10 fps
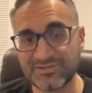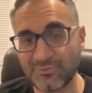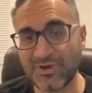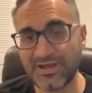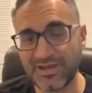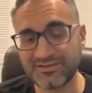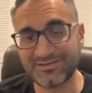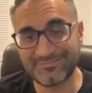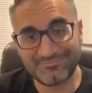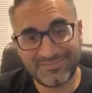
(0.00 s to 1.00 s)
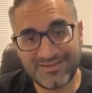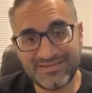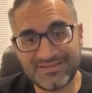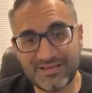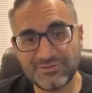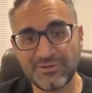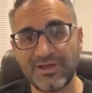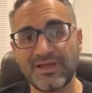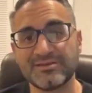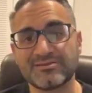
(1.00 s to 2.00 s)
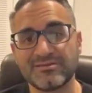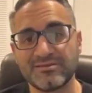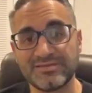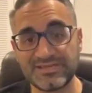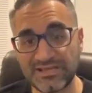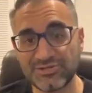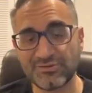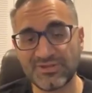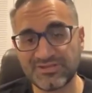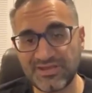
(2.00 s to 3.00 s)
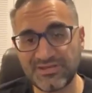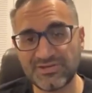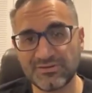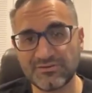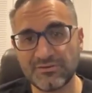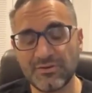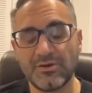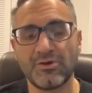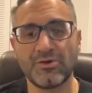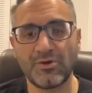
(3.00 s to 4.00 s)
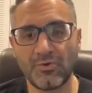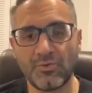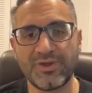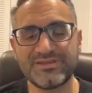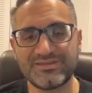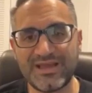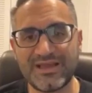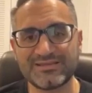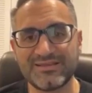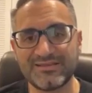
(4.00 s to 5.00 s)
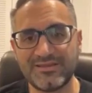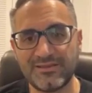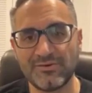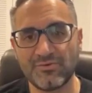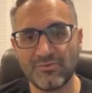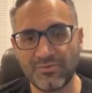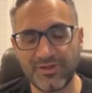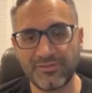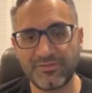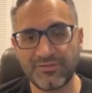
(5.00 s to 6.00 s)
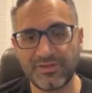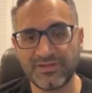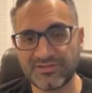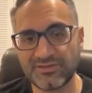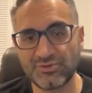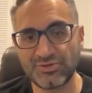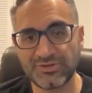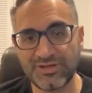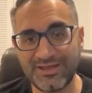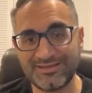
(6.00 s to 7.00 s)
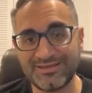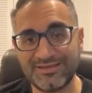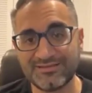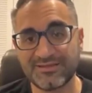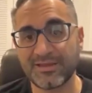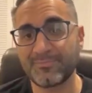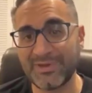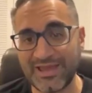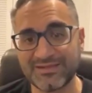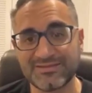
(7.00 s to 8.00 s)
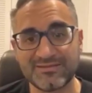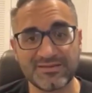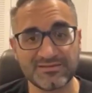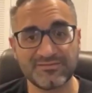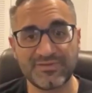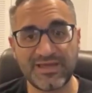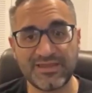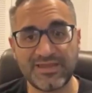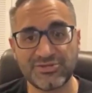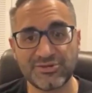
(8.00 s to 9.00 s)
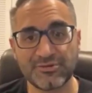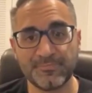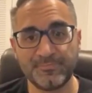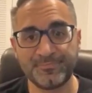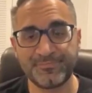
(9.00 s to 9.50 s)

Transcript: That's why it's decentralized. Centralization always has to deal with institutional entities like banks and things of that nature.